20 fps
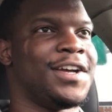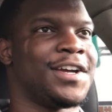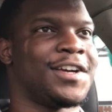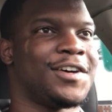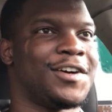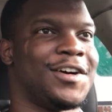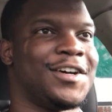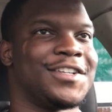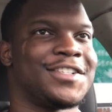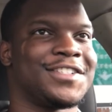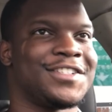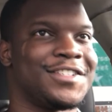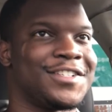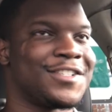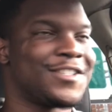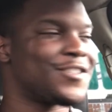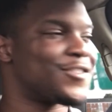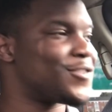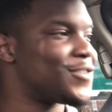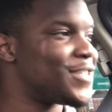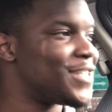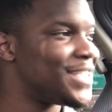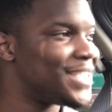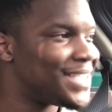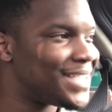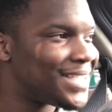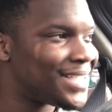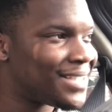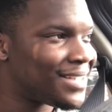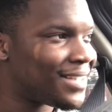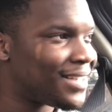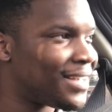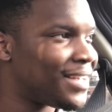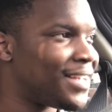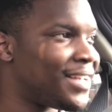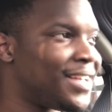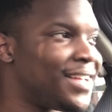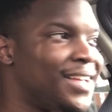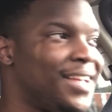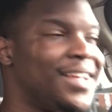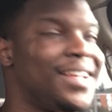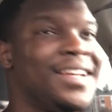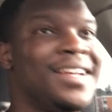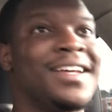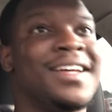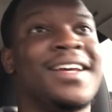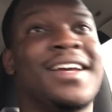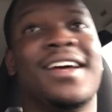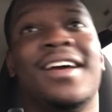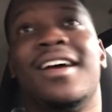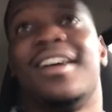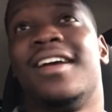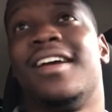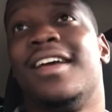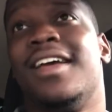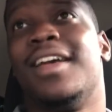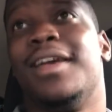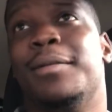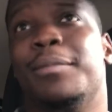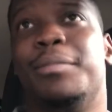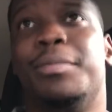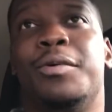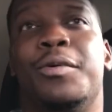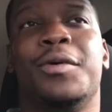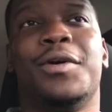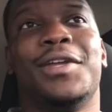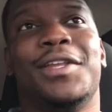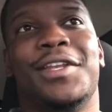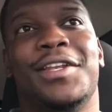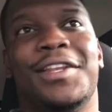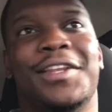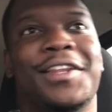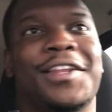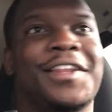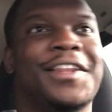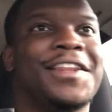crossing the street and pointing.